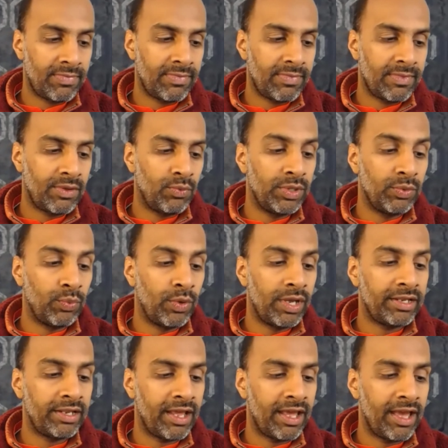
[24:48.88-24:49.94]
With what
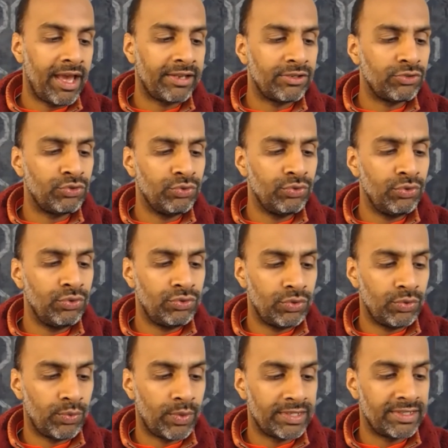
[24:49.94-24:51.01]
attitude
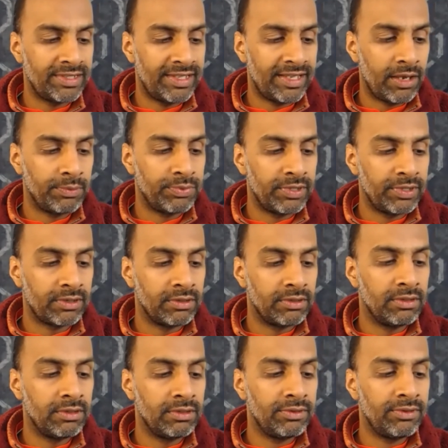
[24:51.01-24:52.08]
should one see
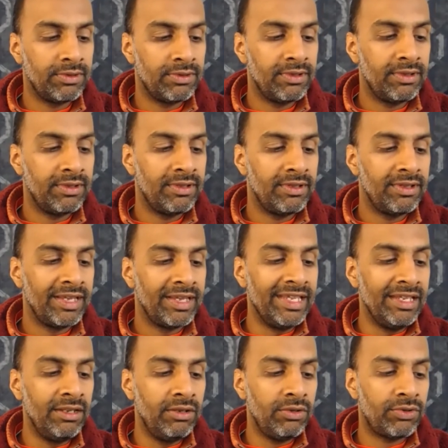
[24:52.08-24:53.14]
obstacles?
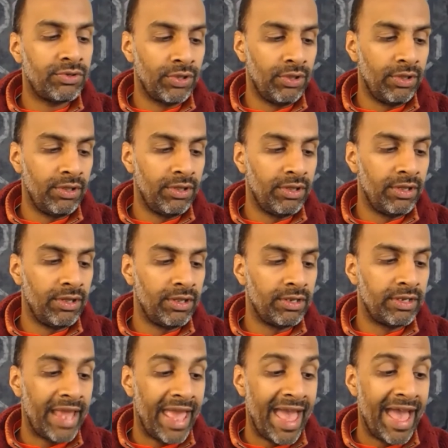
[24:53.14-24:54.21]
In
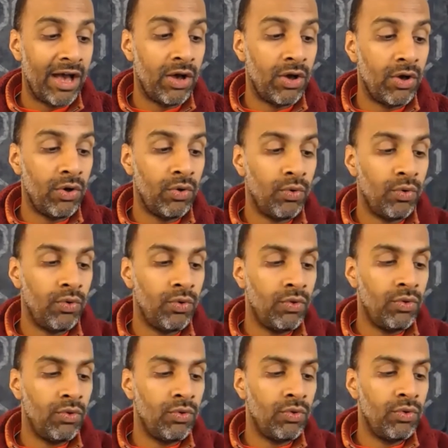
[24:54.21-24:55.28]
turn, how
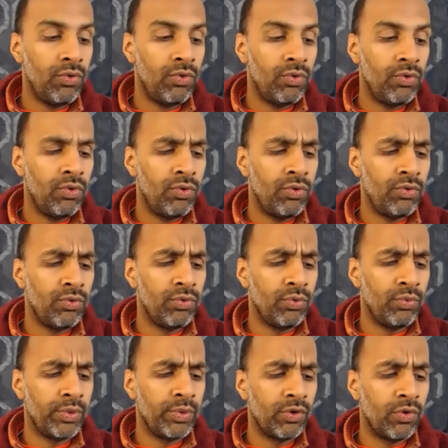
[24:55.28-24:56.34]
do
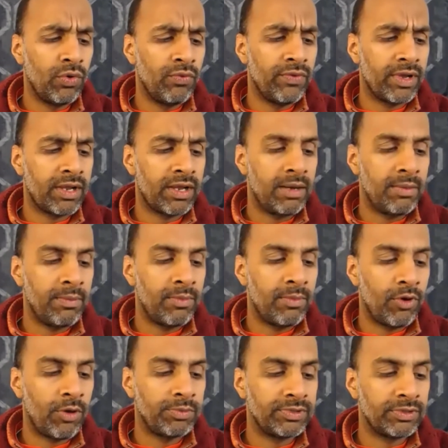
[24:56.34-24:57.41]
we overcome
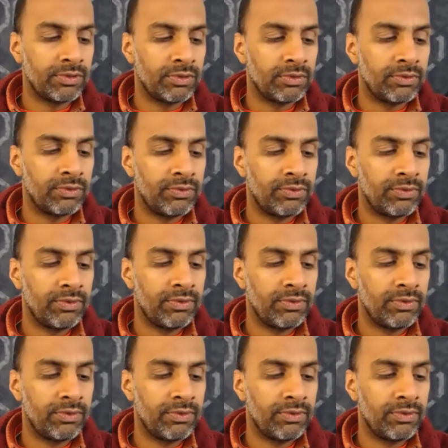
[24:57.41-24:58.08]
obstacles?